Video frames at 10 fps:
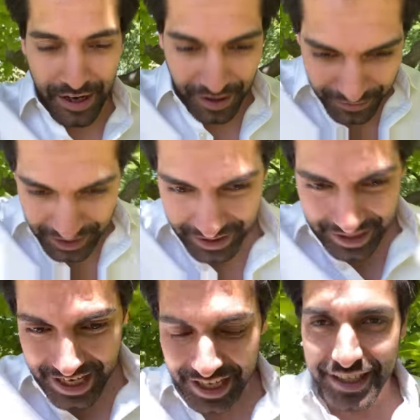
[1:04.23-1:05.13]
of
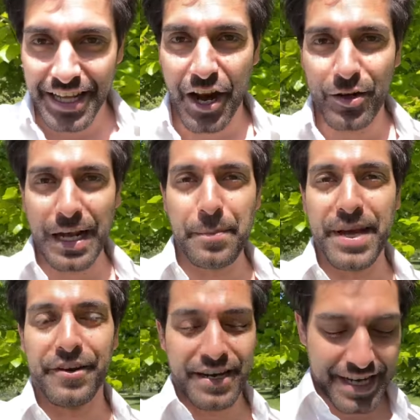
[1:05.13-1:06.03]
uh, the lockdown
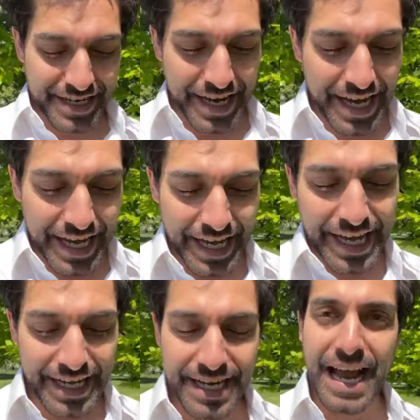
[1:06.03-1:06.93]
period,
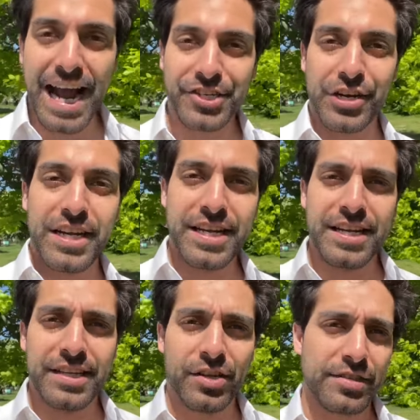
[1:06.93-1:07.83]
uh, he actually
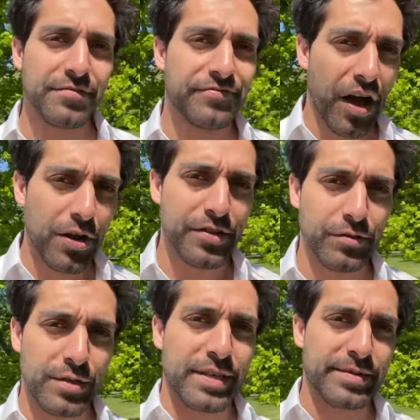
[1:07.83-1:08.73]
doesn't follow the
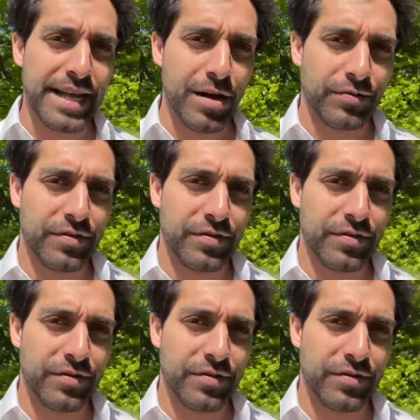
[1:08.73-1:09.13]
rules himself.